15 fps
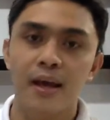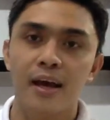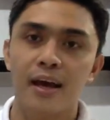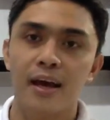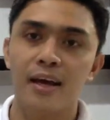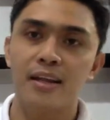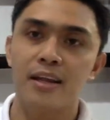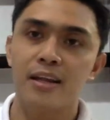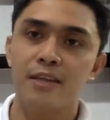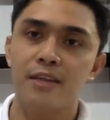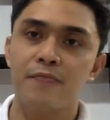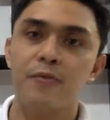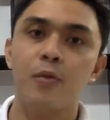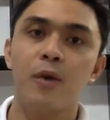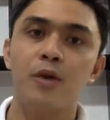And
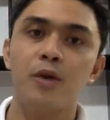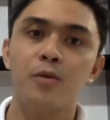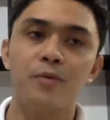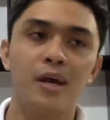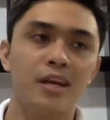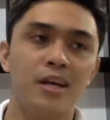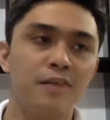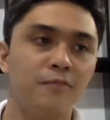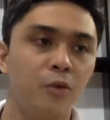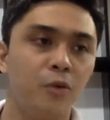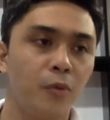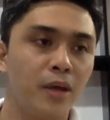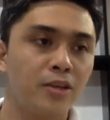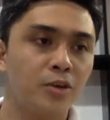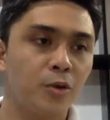if you want to be an
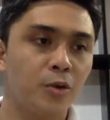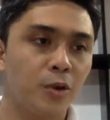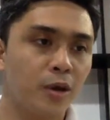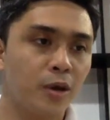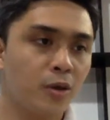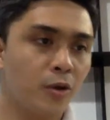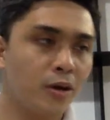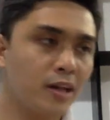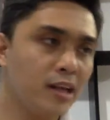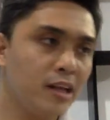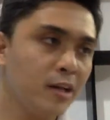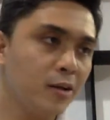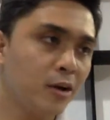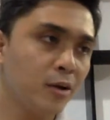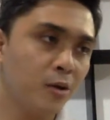influencer or a thought
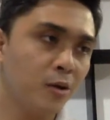leader,